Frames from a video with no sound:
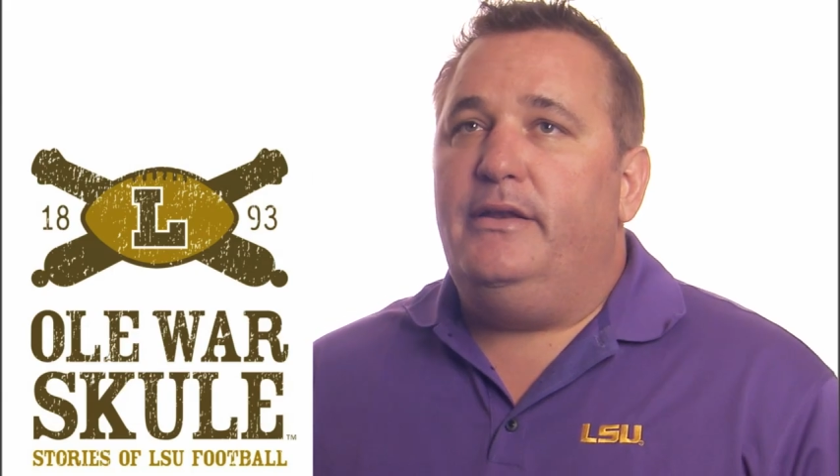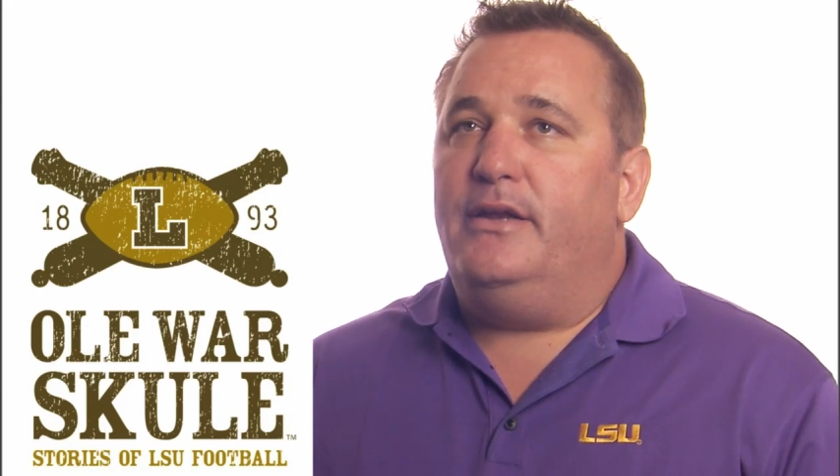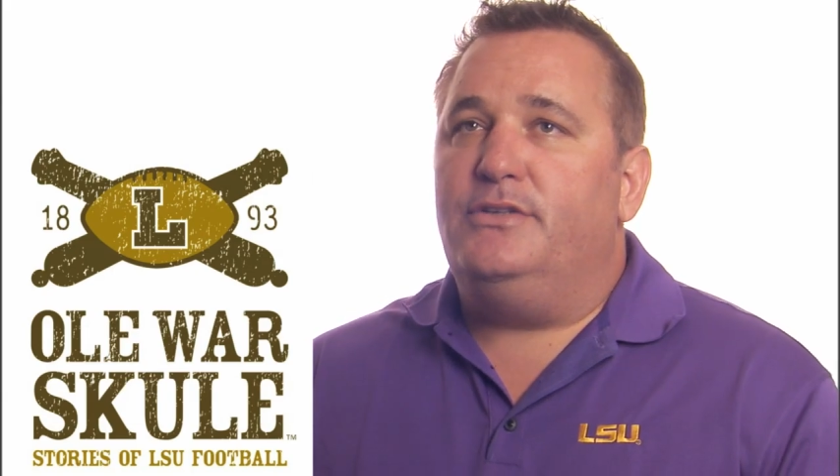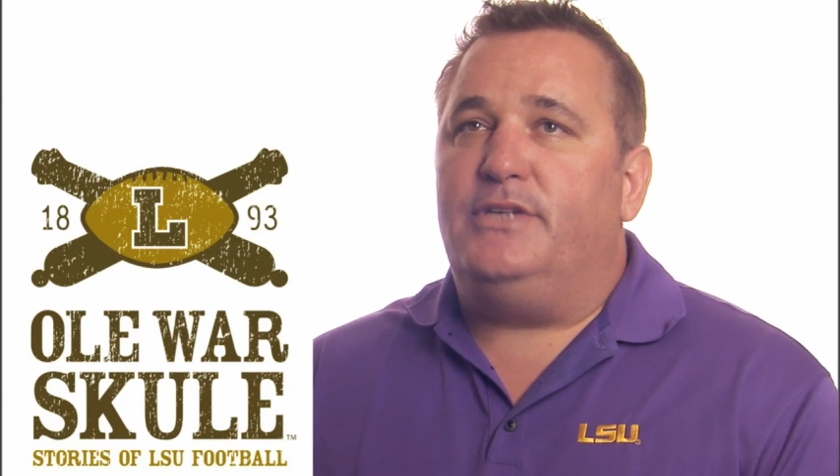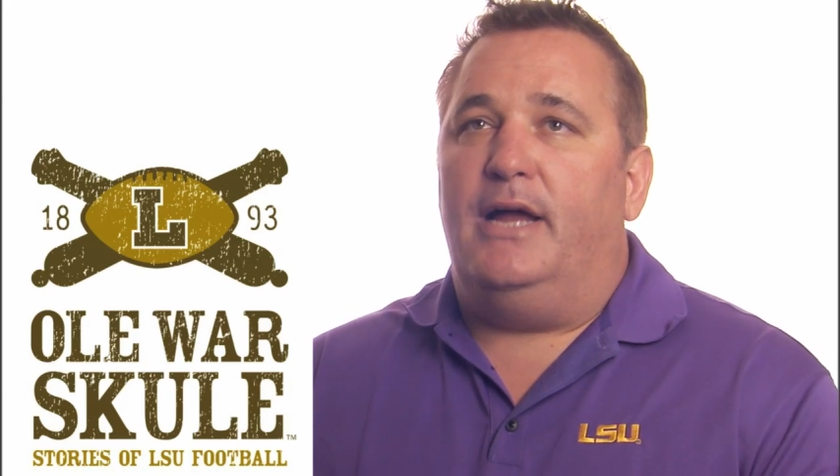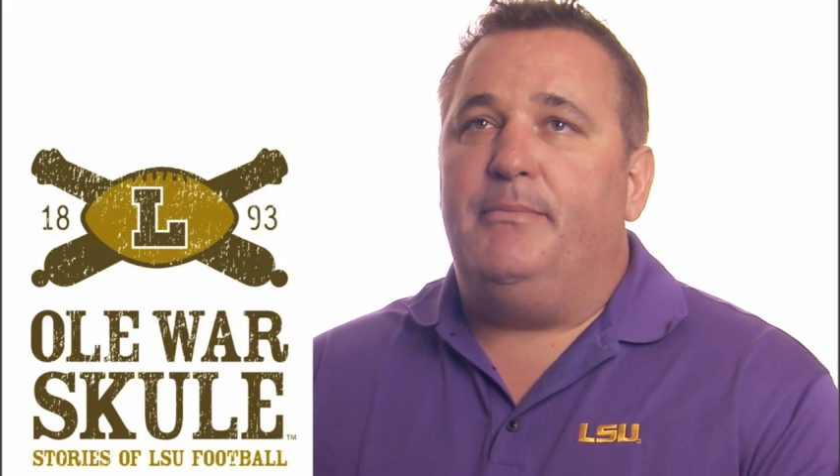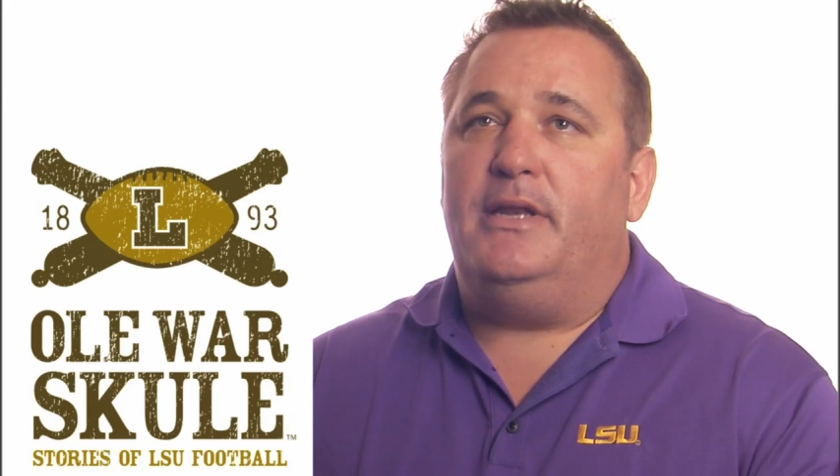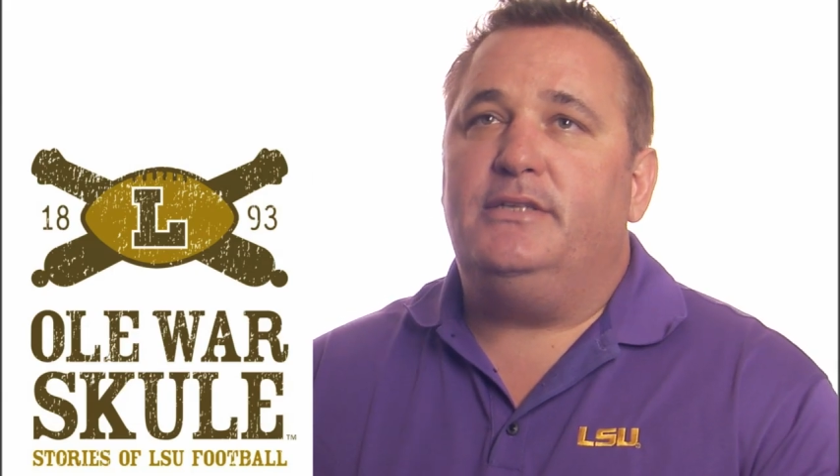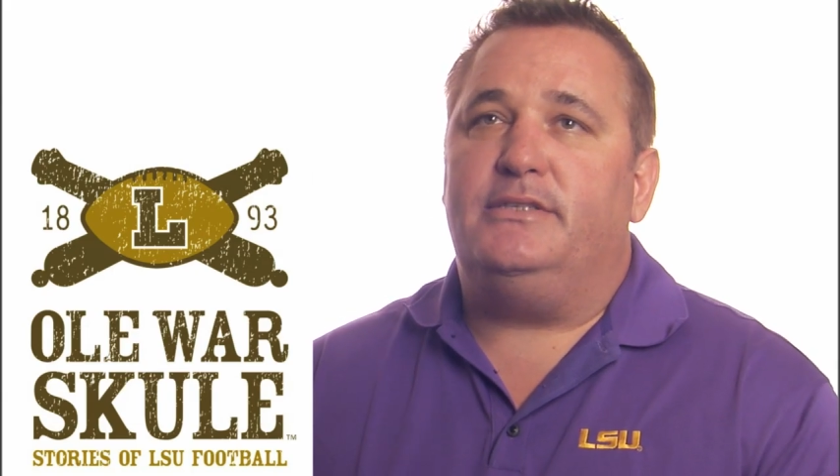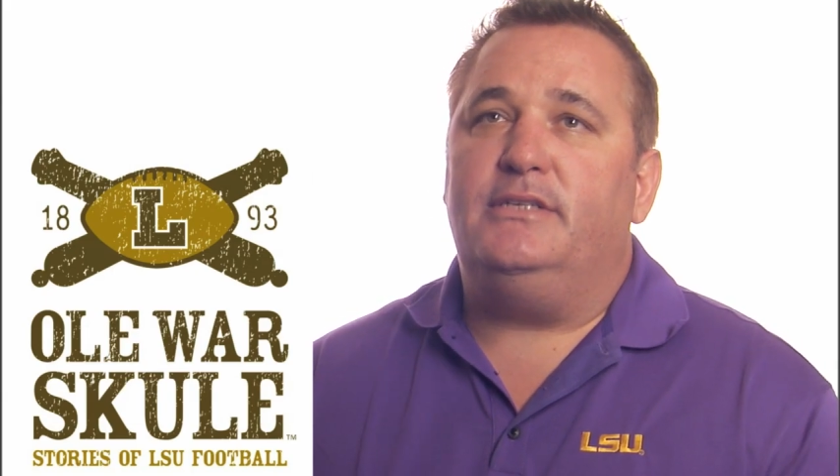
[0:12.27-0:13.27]
Energy. I
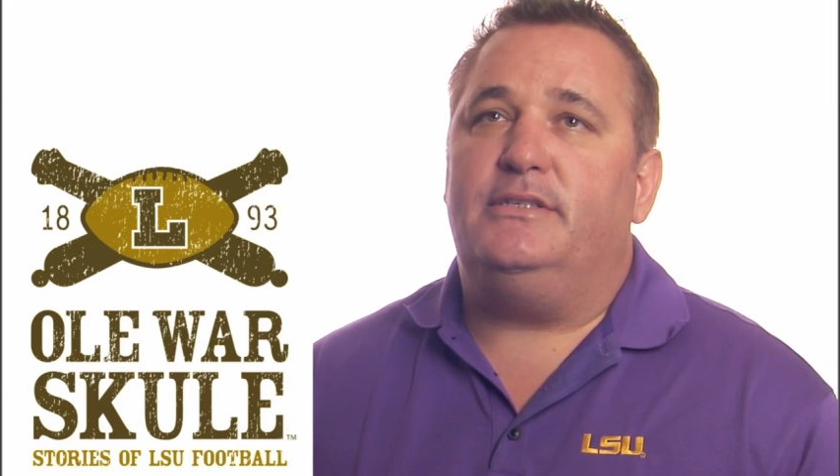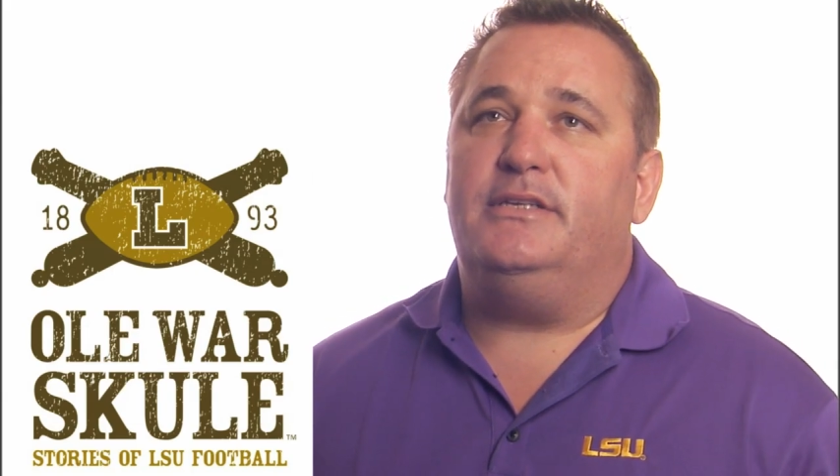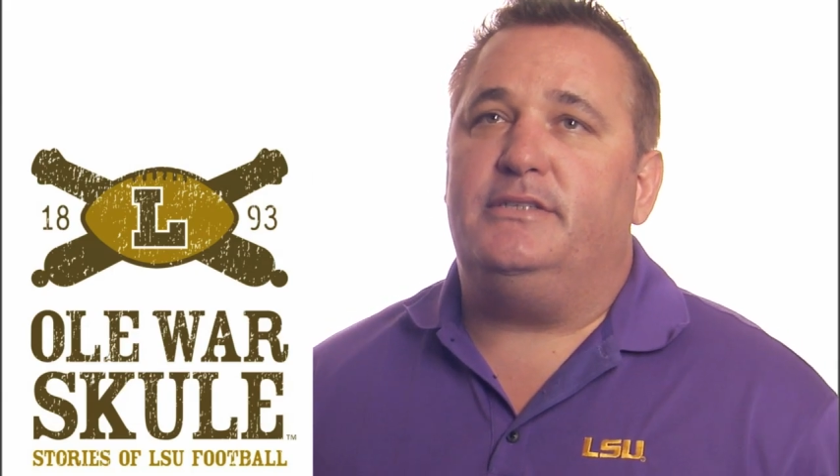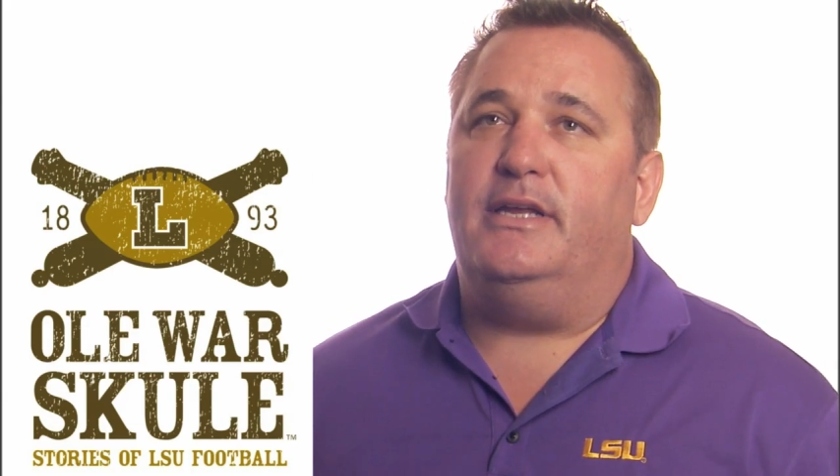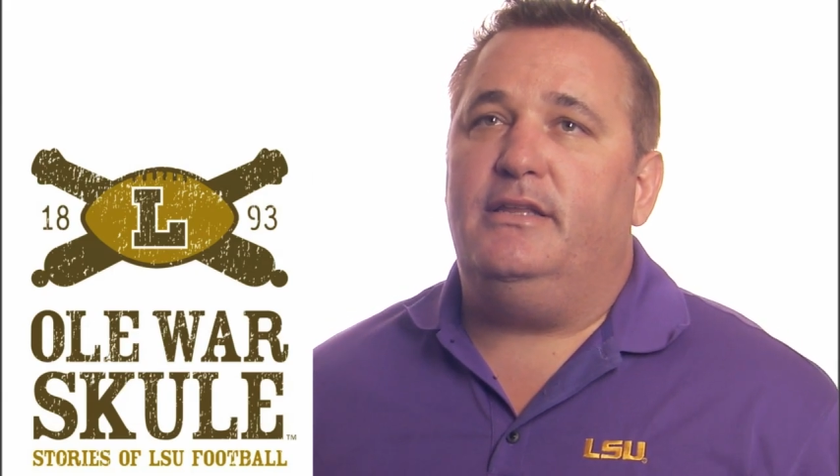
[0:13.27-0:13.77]
mean, it's